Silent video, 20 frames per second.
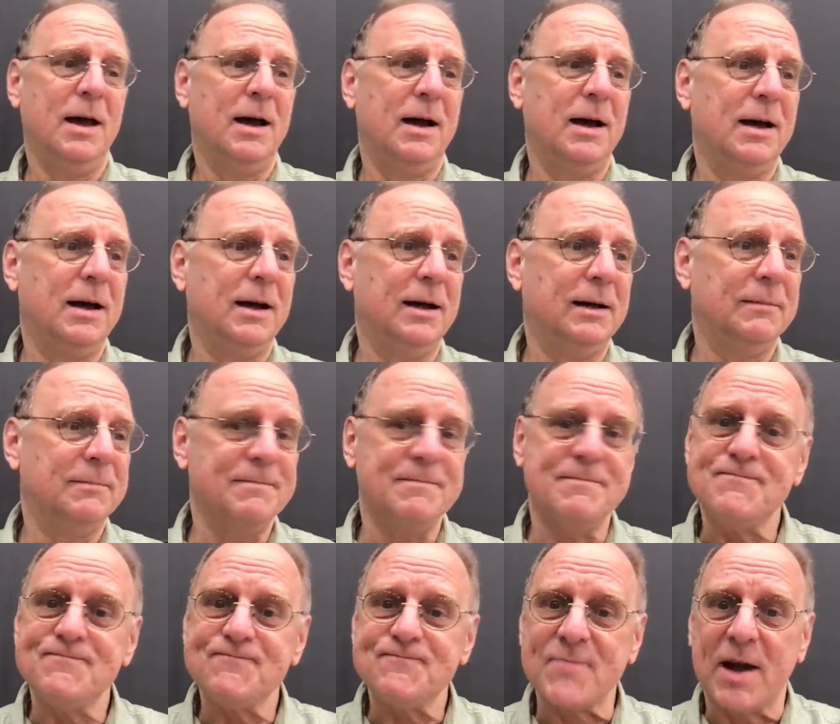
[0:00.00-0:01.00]
Um,
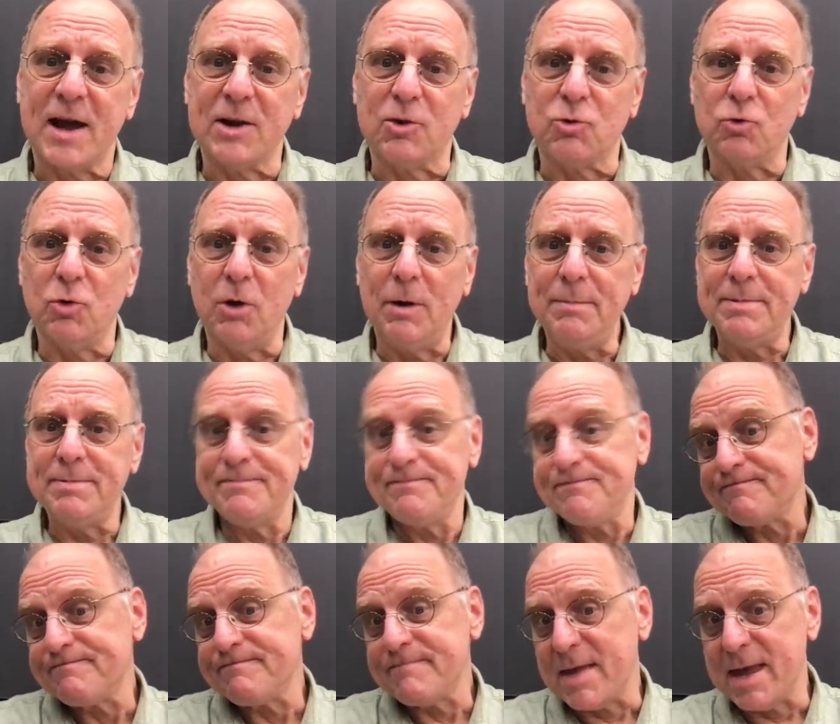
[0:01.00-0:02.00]
I grew up
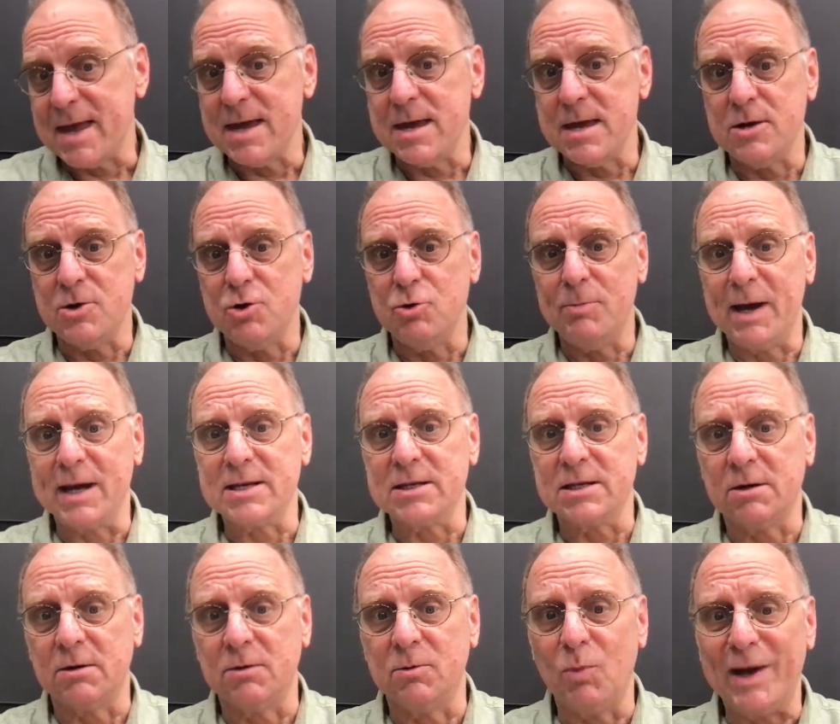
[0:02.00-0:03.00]
in New
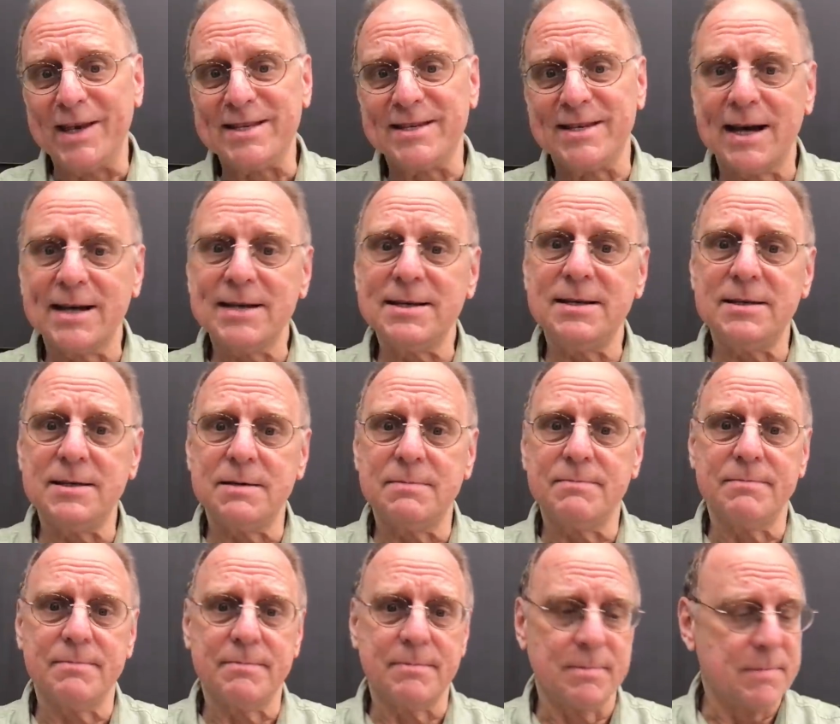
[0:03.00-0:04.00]
Mexico and West Texas,
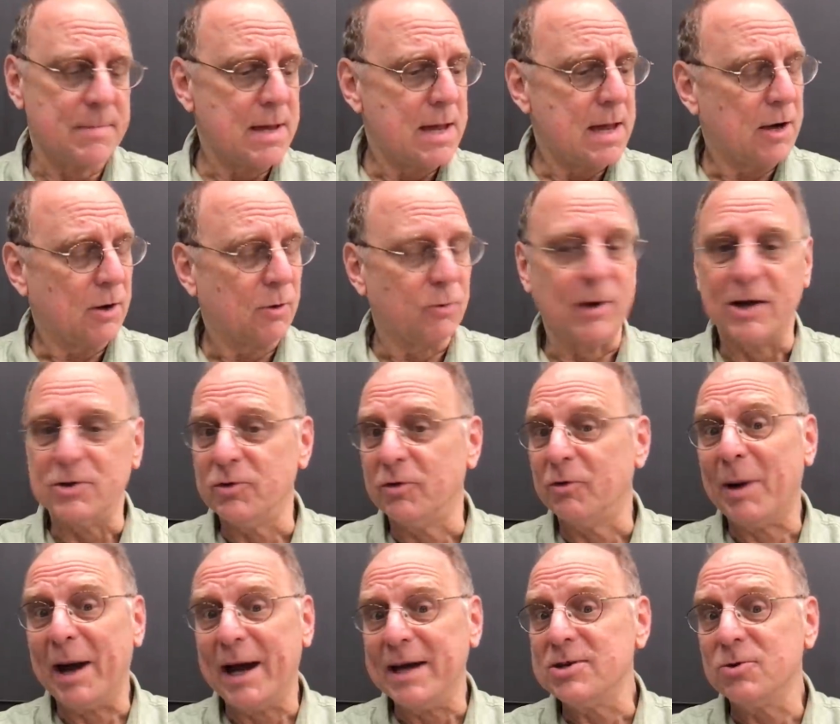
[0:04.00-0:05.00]
graduated
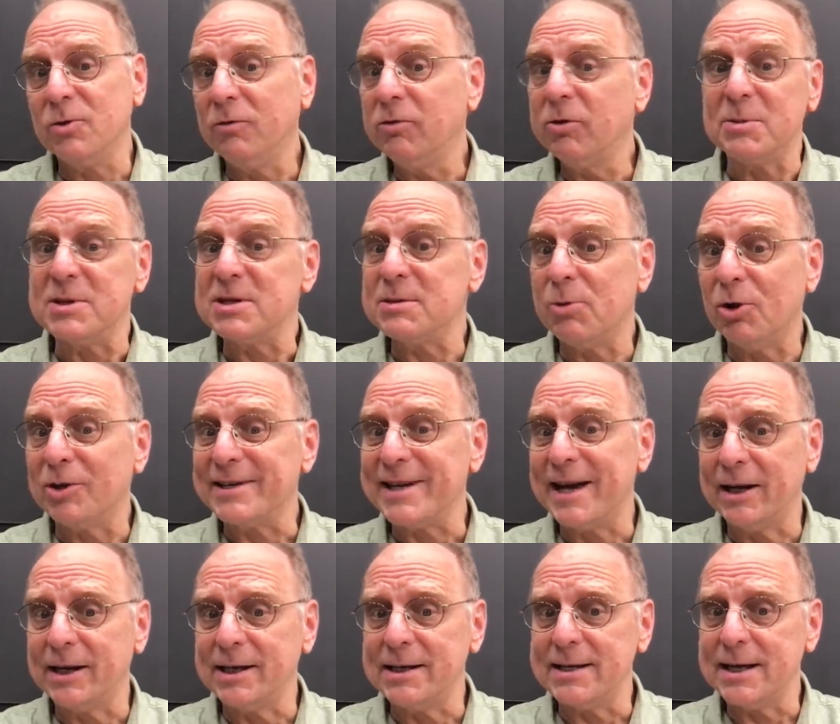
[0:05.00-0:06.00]
from high school from a small
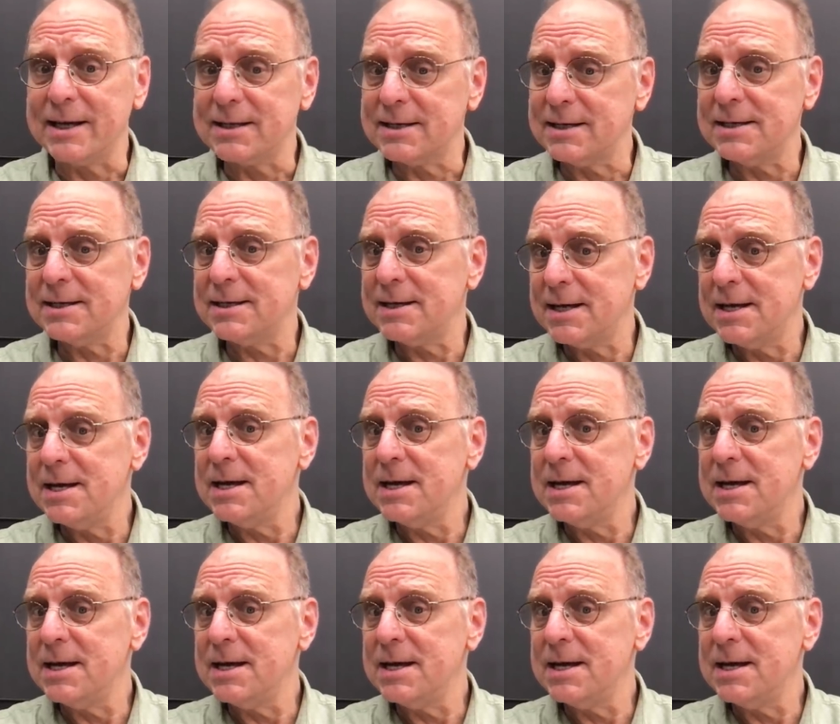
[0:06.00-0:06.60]
town in Texas.